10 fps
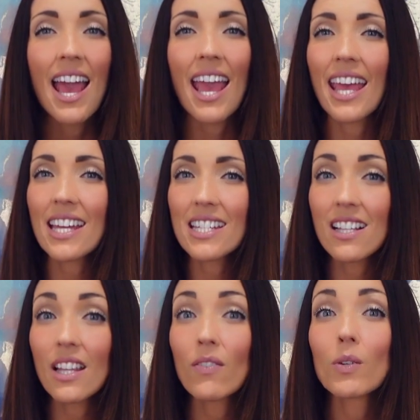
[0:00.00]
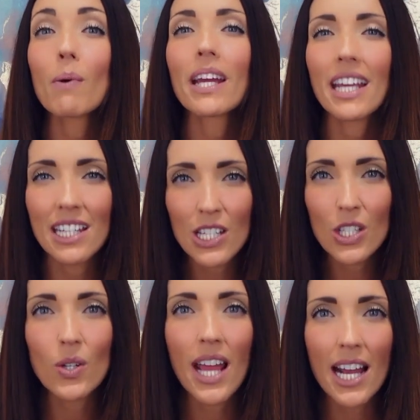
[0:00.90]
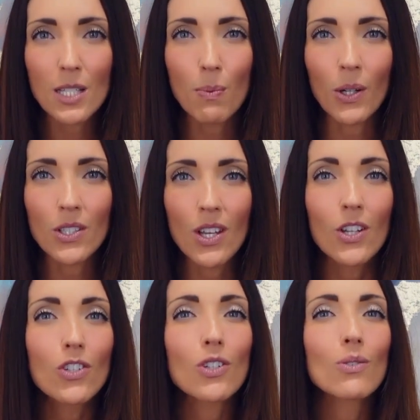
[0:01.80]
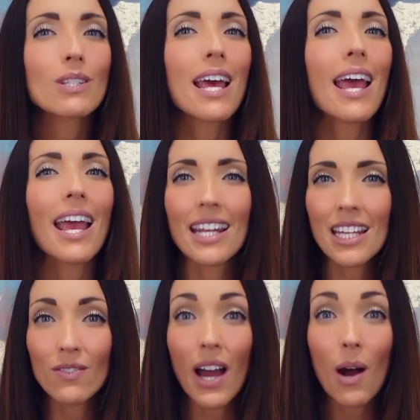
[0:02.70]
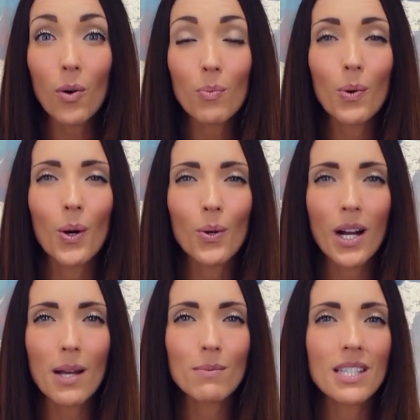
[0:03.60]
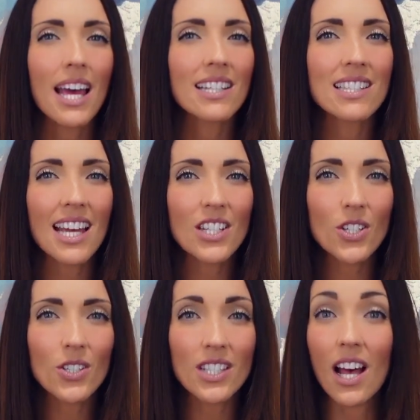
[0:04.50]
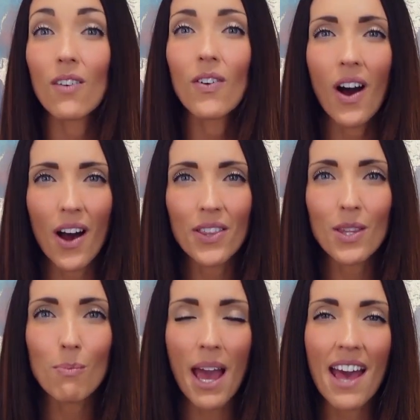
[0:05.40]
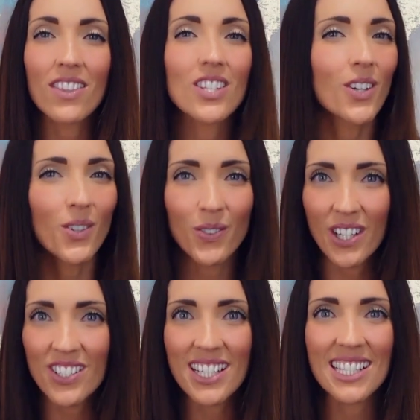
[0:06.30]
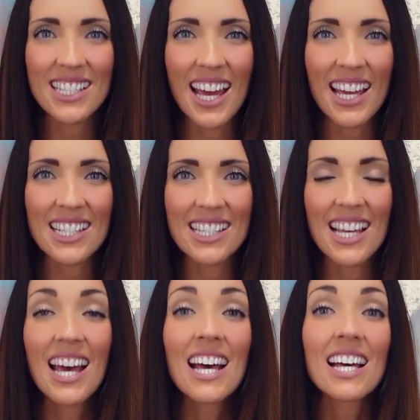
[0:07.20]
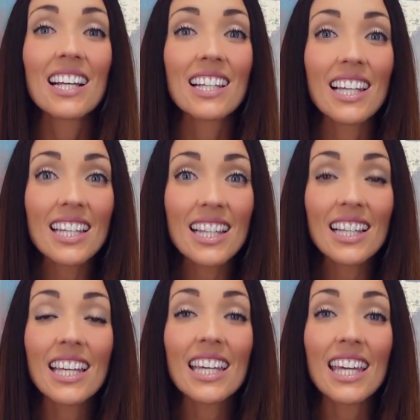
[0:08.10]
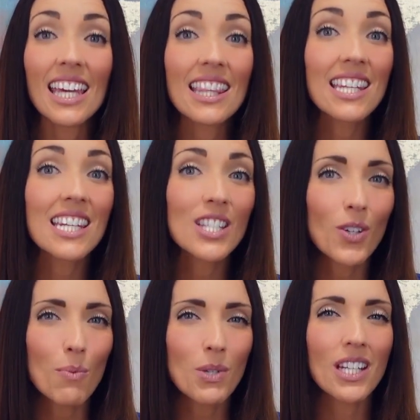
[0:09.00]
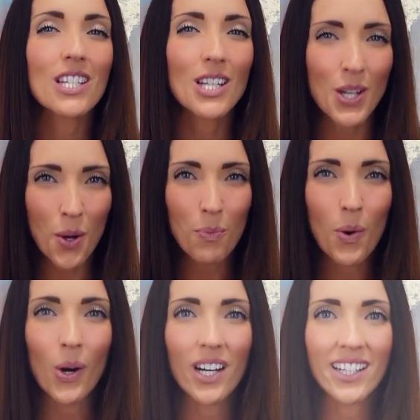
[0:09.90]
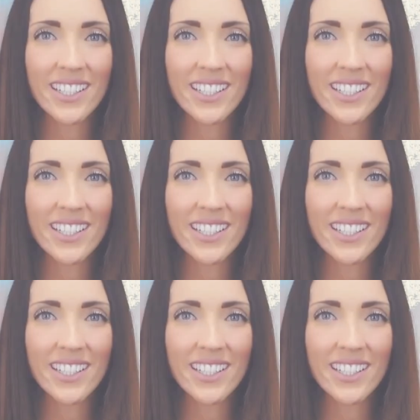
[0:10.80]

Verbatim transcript: and delivered by industry experts. Choose any of our programs and set yourself on the path to career success. Click the link in the description to know more.